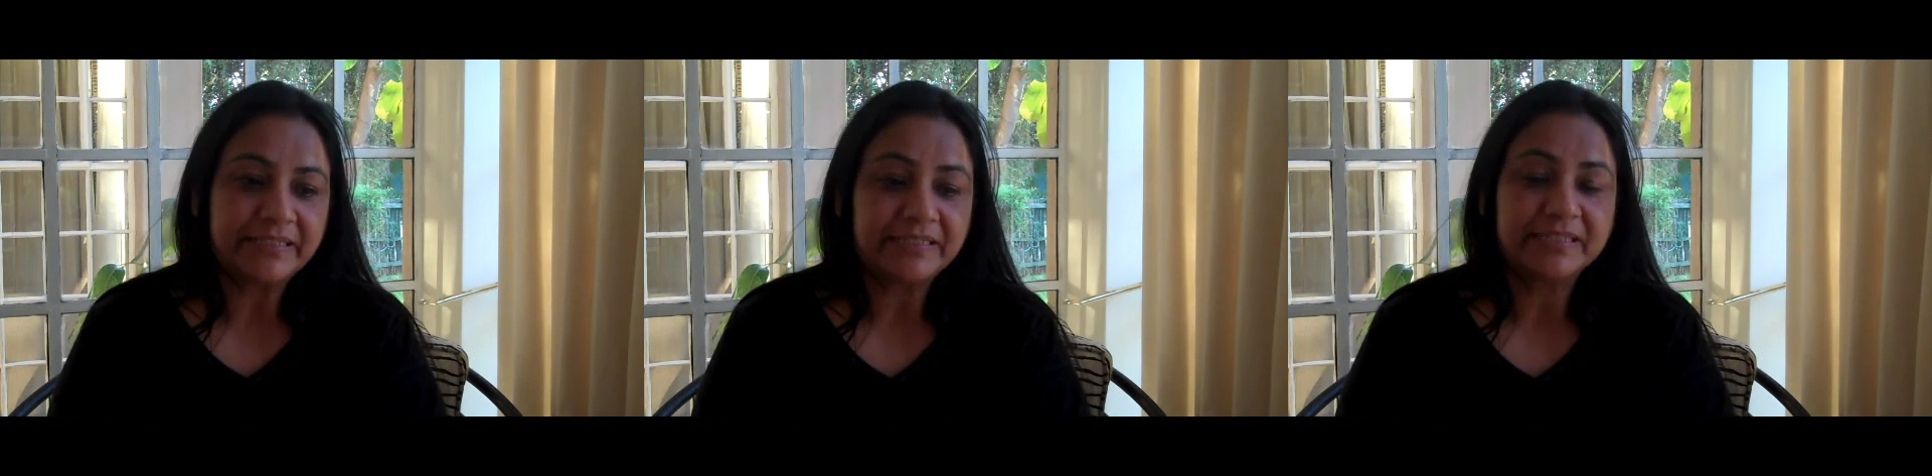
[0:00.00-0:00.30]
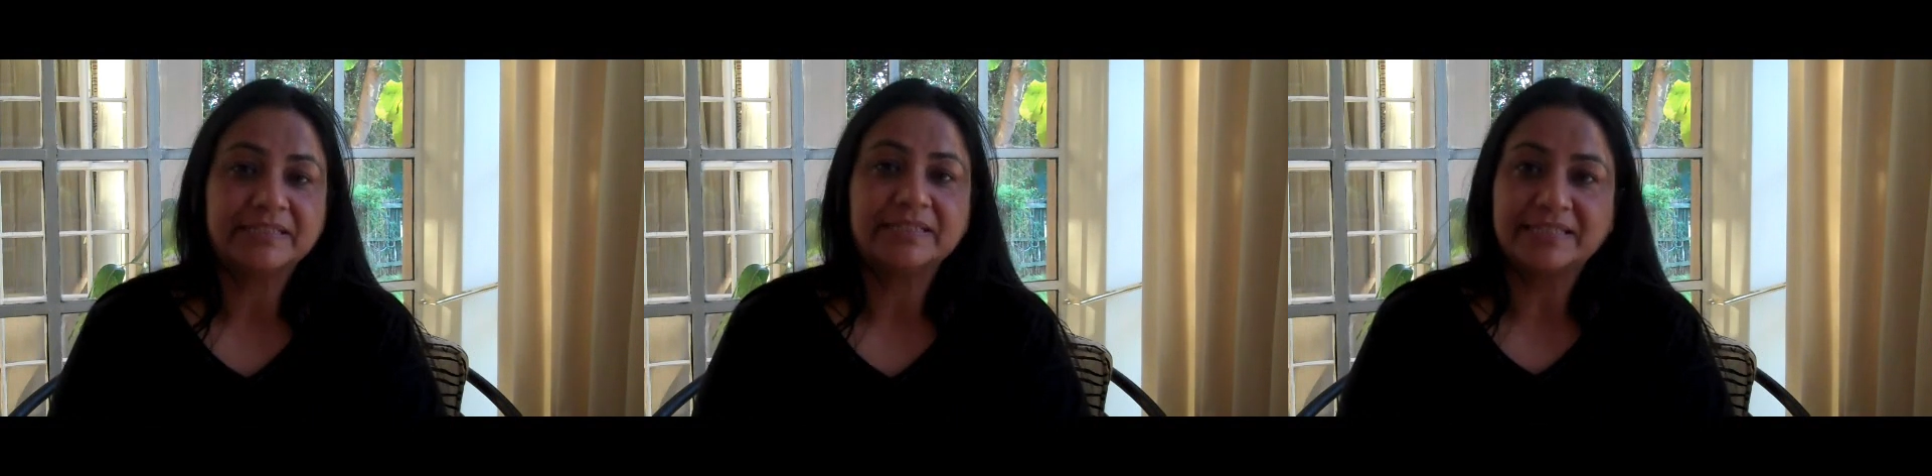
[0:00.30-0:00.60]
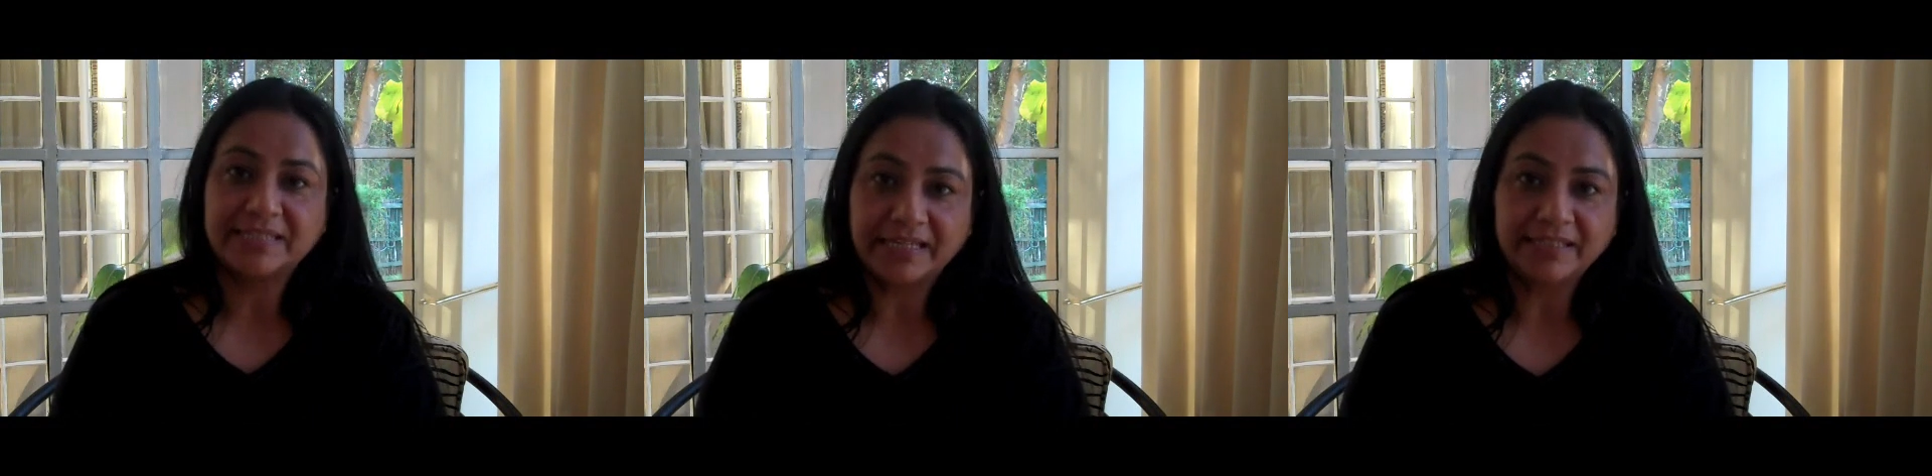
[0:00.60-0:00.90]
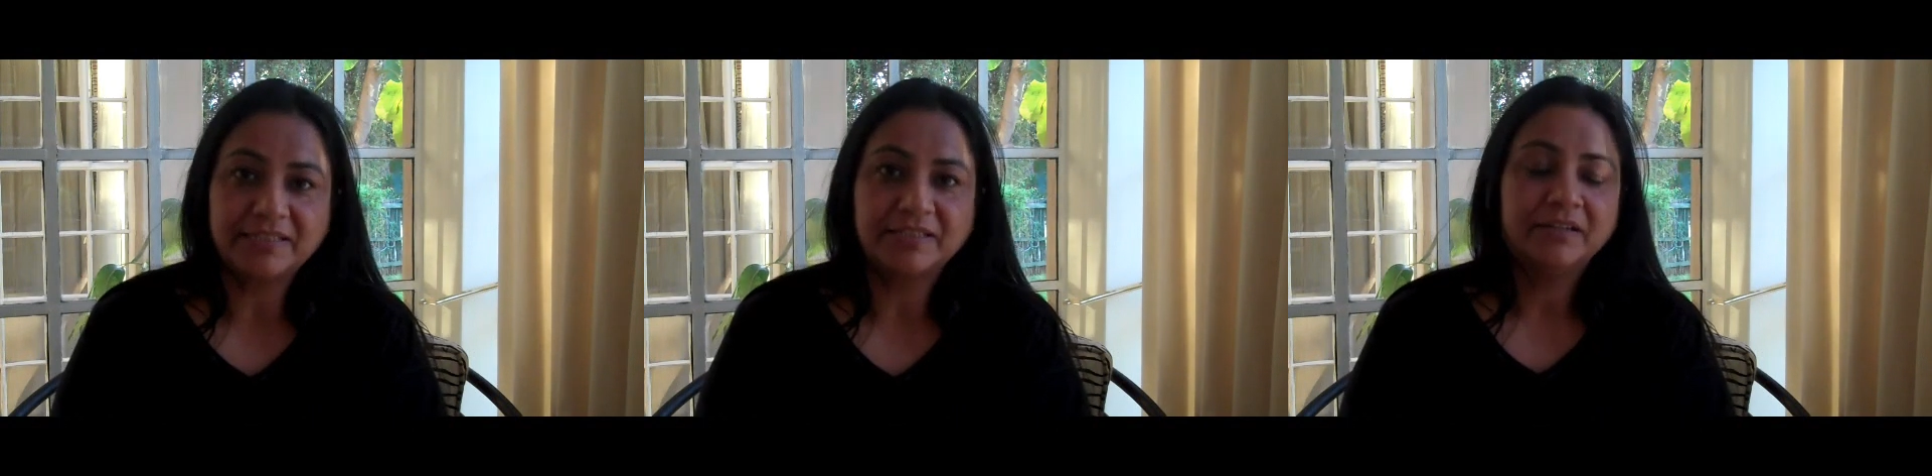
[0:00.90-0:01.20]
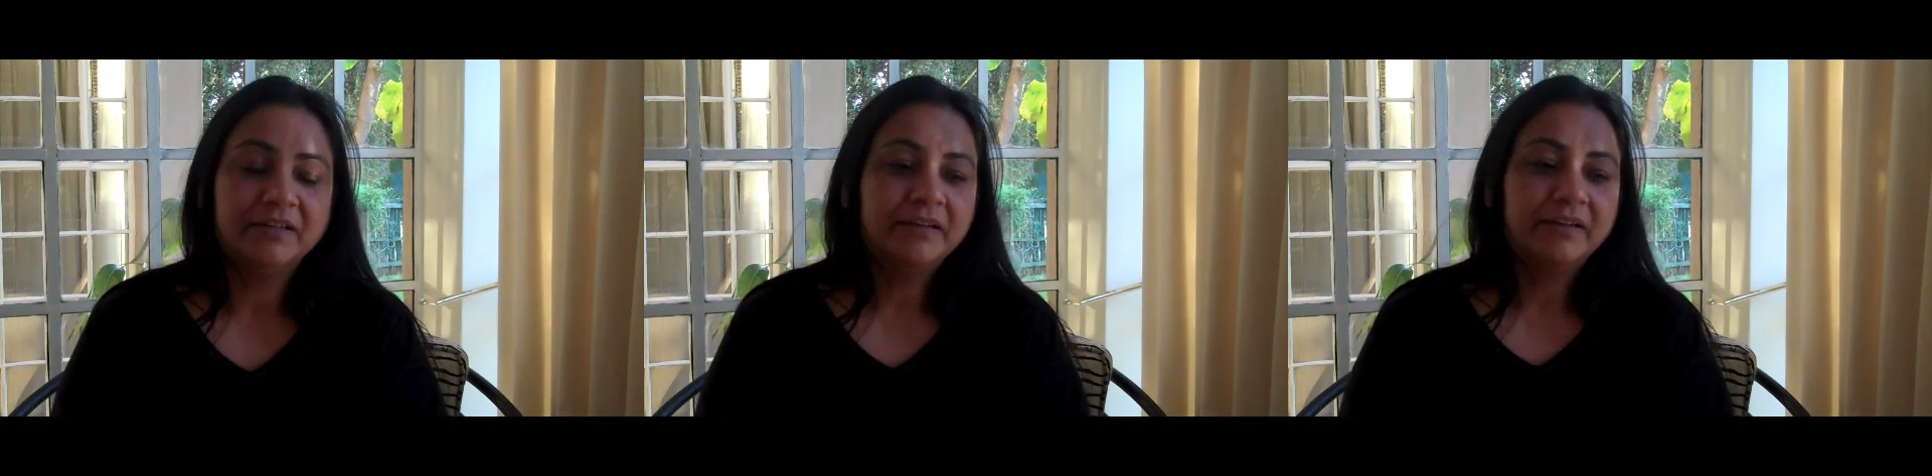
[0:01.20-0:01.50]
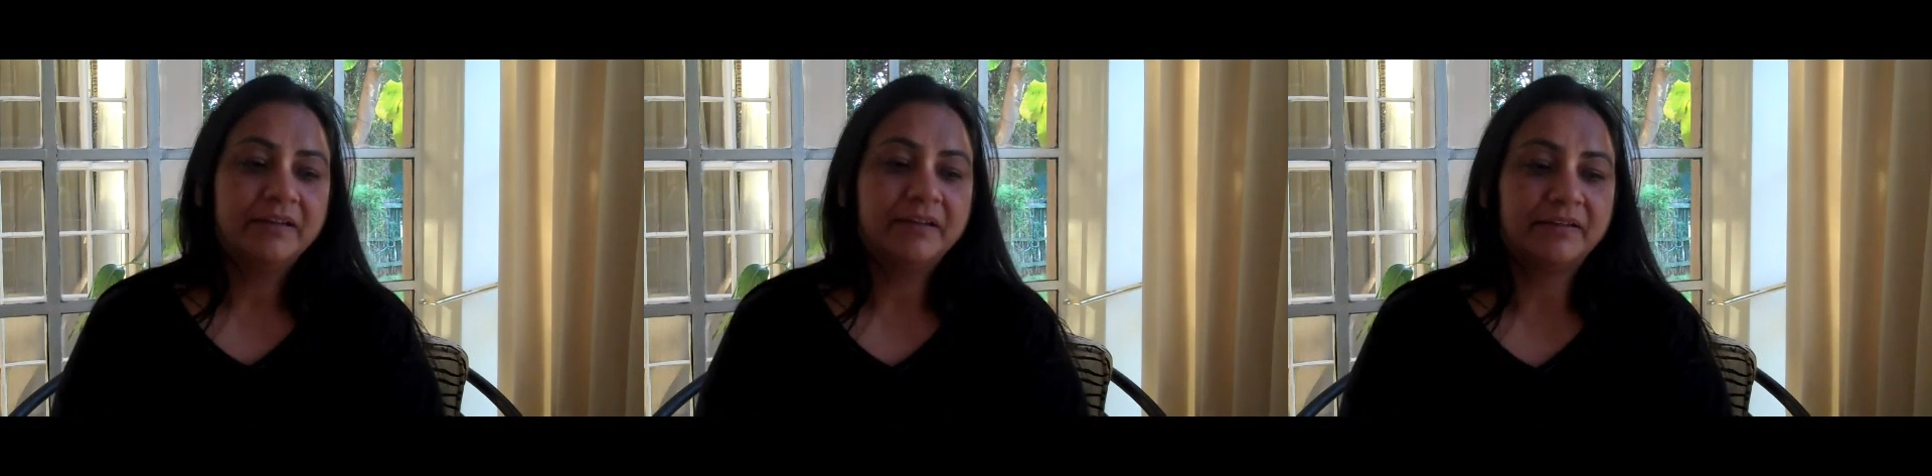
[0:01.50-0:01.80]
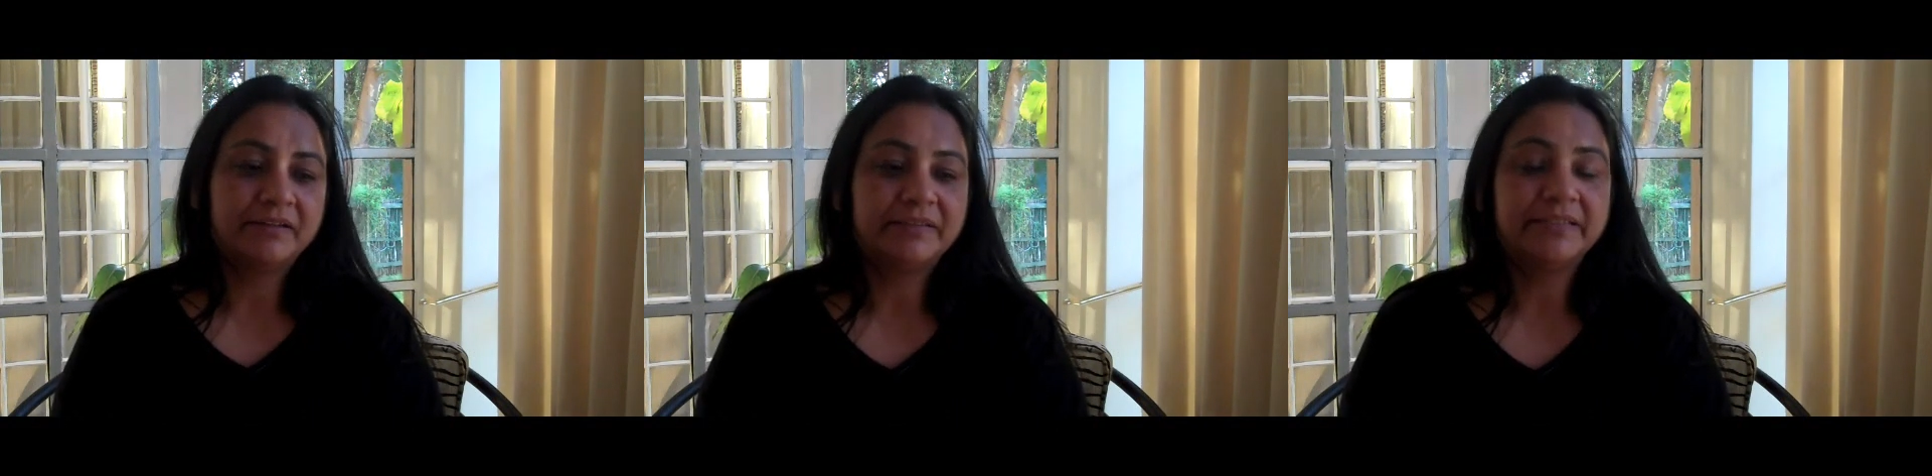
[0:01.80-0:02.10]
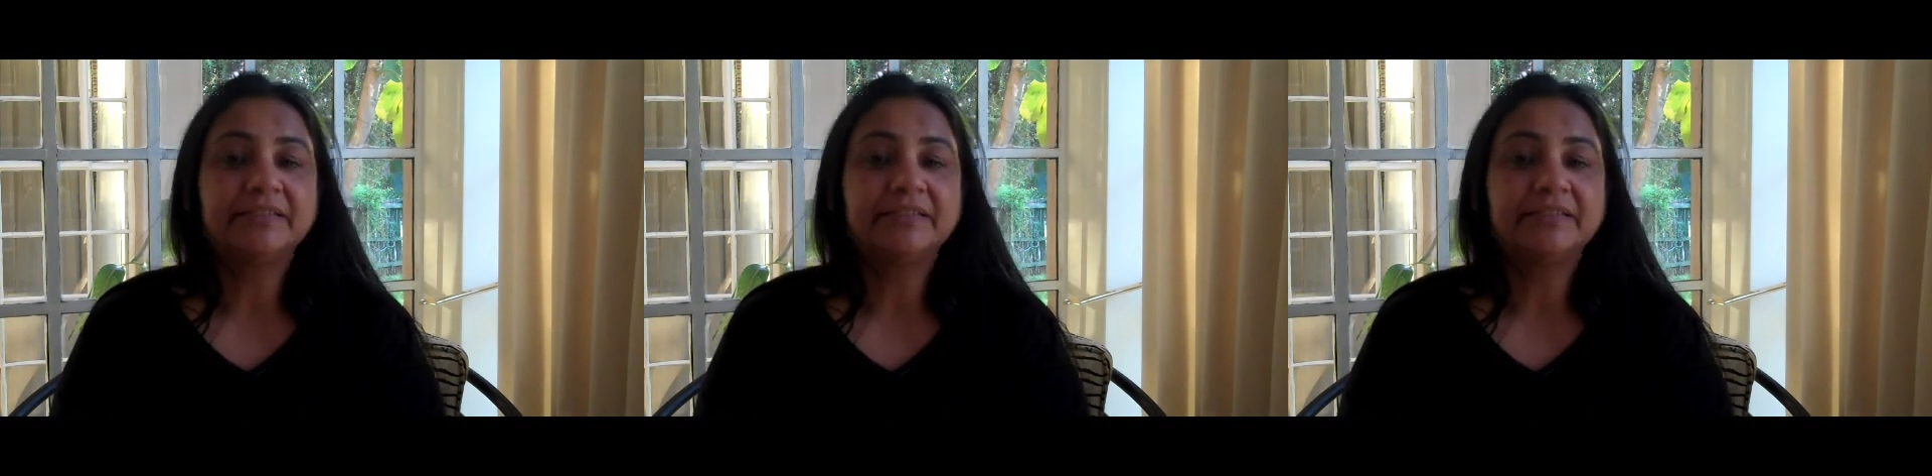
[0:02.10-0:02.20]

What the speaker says: Indian state. The